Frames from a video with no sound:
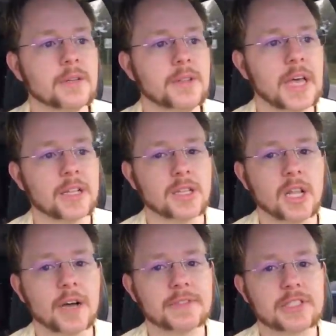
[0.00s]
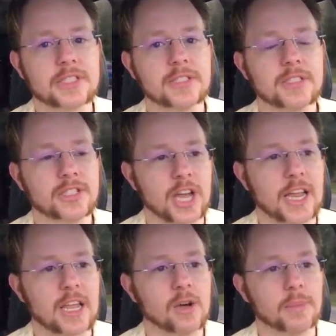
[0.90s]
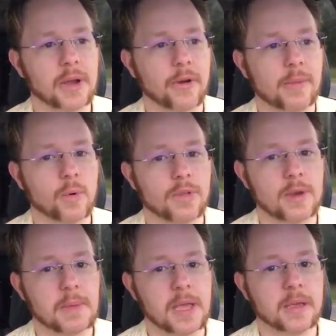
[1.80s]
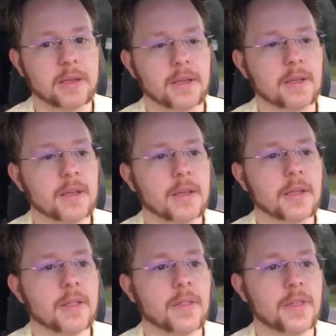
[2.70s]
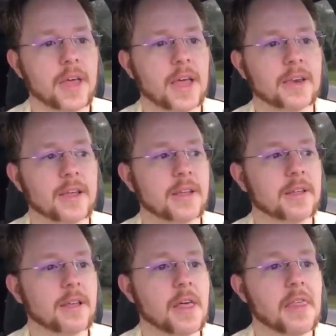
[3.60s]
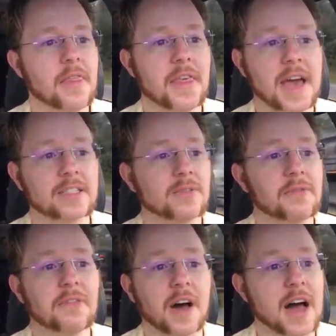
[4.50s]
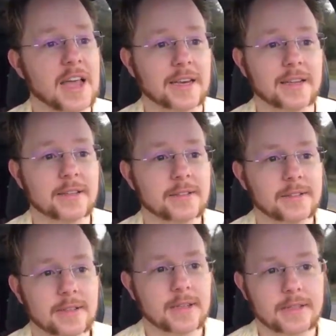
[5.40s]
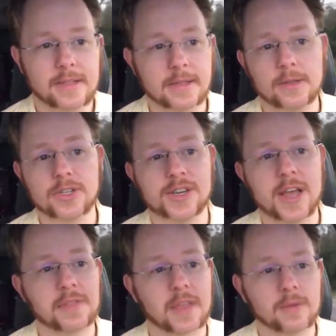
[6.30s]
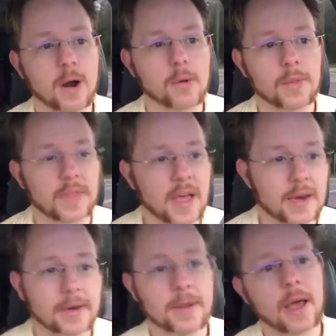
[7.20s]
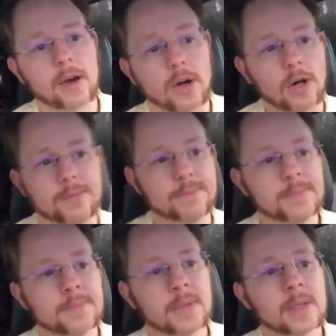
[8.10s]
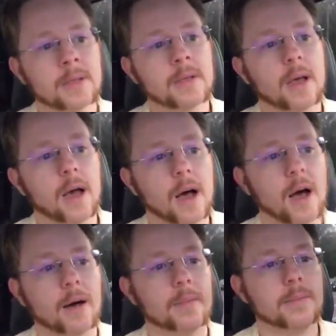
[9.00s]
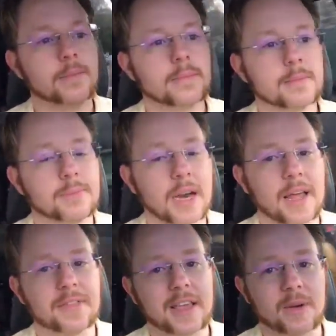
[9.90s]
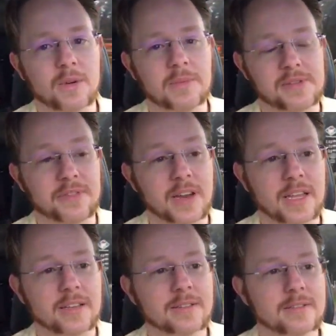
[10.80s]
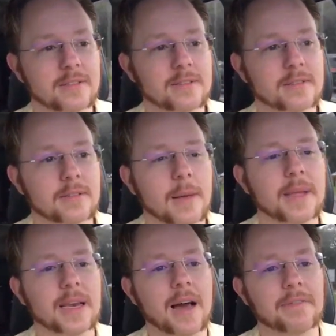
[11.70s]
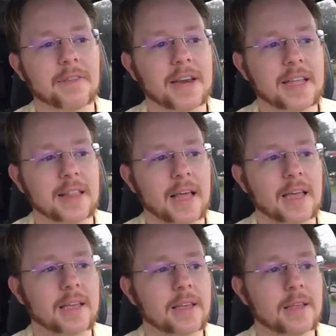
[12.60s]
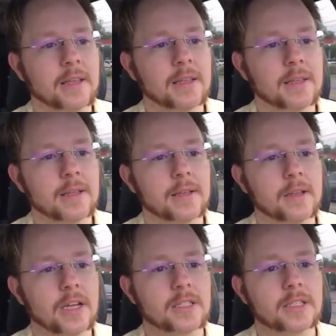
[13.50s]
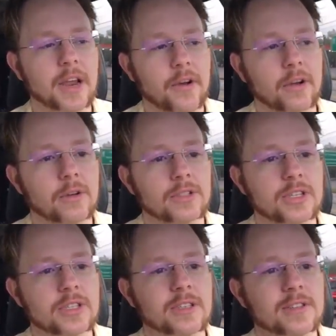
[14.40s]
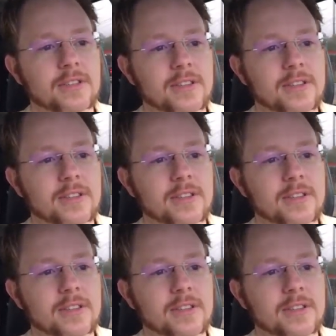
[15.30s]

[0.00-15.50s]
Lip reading: that loves Jackie Hill Perry more than me, then that's fine. There's nothing wrong with that at all. But I think it would be funny. I mean, not funny like hysterical, just